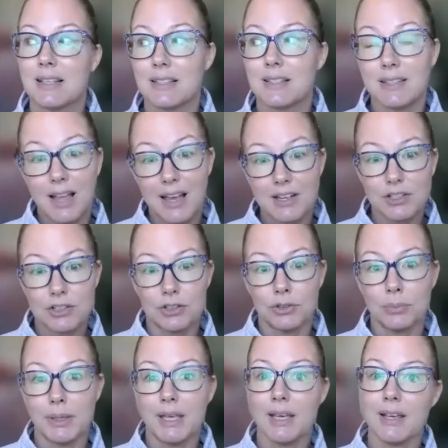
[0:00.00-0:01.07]
It's
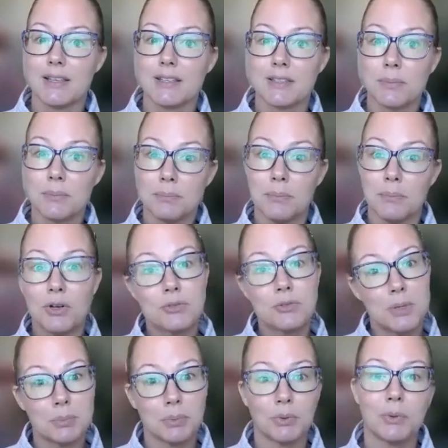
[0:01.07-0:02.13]
logical because
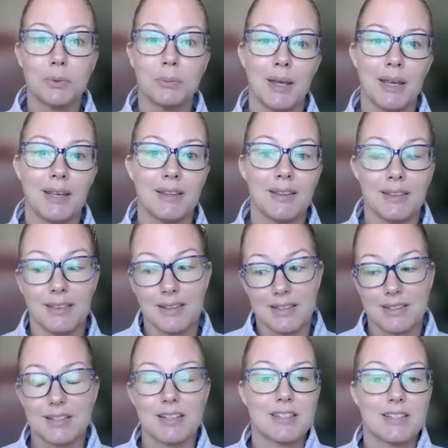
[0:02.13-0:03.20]
most people would make
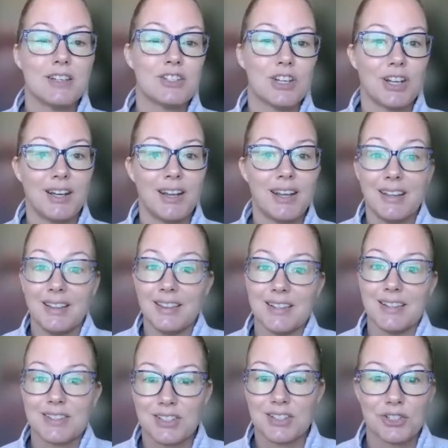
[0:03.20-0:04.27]
this decision in
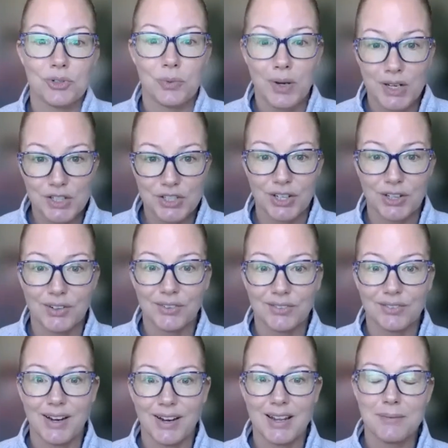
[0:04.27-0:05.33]
this situation,
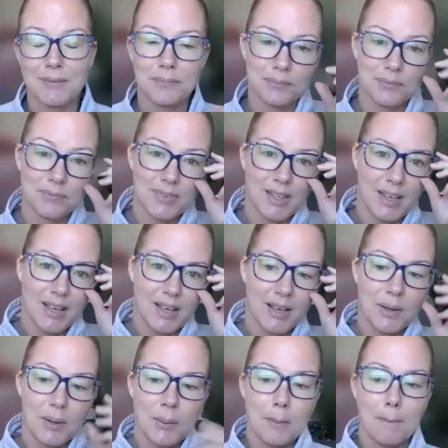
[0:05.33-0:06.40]
right?
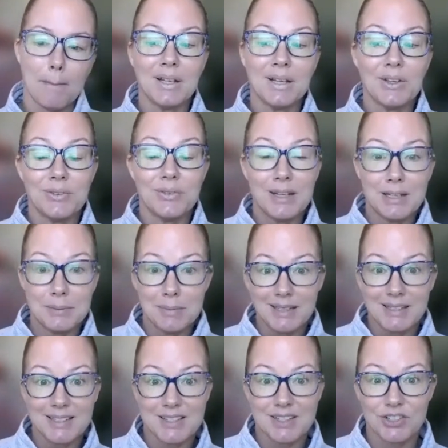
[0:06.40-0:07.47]
But you need to
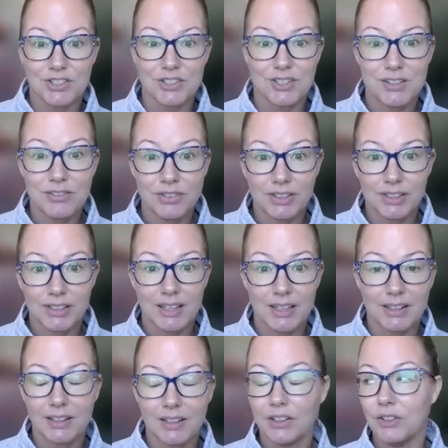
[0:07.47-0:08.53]
make decisions
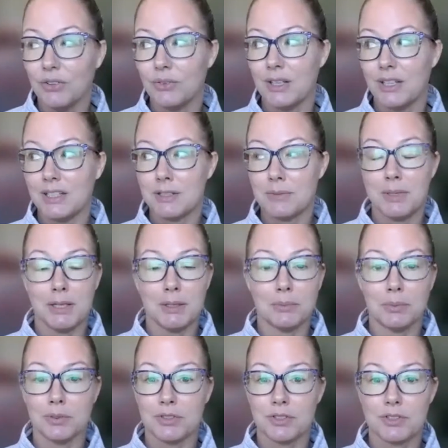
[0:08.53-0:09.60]
differently. You need to be
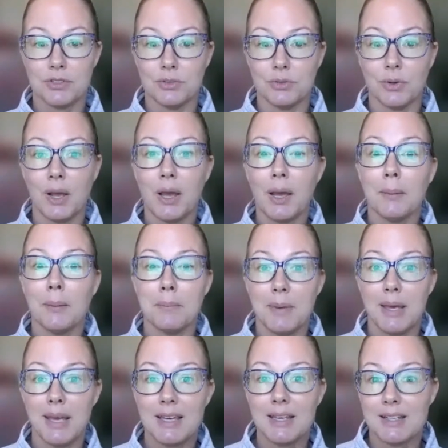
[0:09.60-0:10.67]
able to
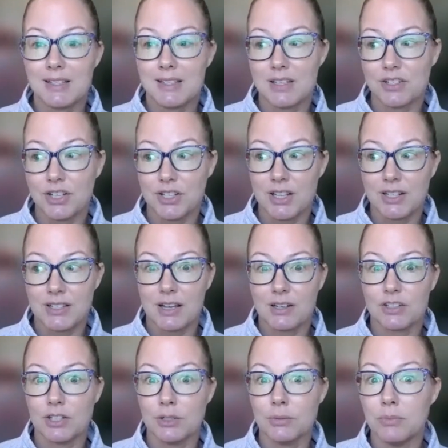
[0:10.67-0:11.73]
make a decision that's
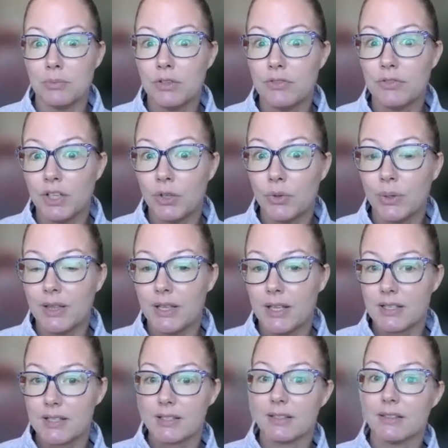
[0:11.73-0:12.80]
actually moving you in
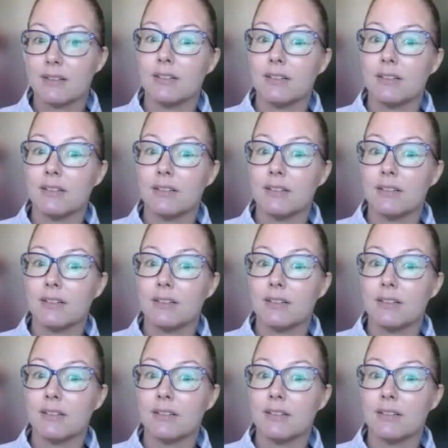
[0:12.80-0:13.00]
this